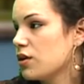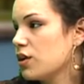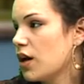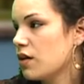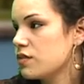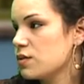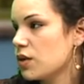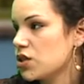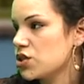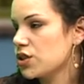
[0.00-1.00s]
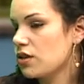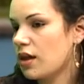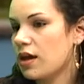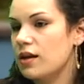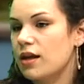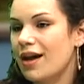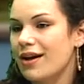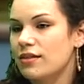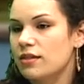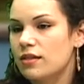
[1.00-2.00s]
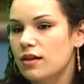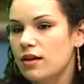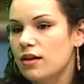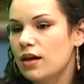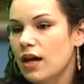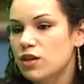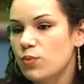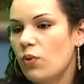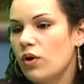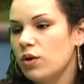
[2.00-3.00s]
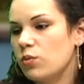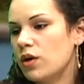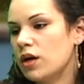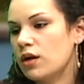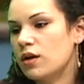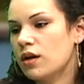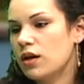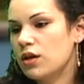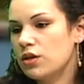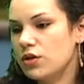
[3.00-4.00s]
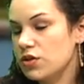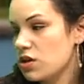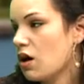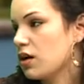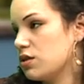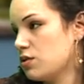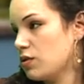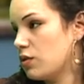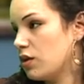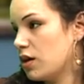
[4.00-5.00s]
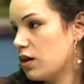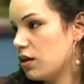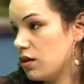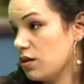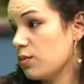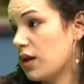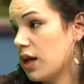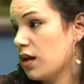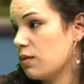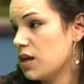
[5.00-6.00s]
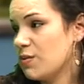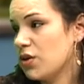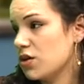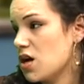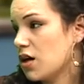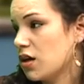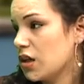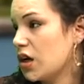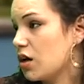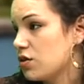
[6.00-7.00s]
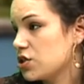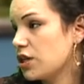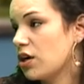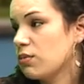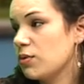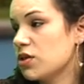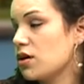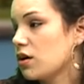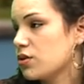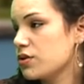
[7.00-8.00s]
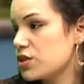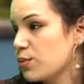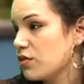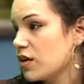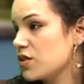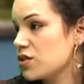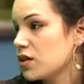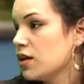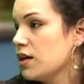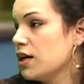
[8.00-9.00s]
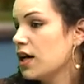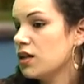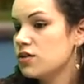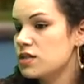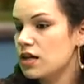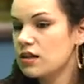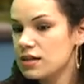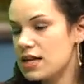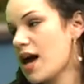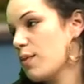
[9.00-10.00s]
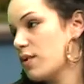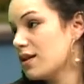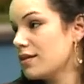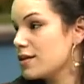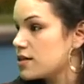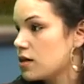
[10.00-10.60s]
You have to make sure that at the point where you're talking to your bank, maybe you're talking to the negotiator, maybe you're talking to a supervisor, and you say this happened, and they say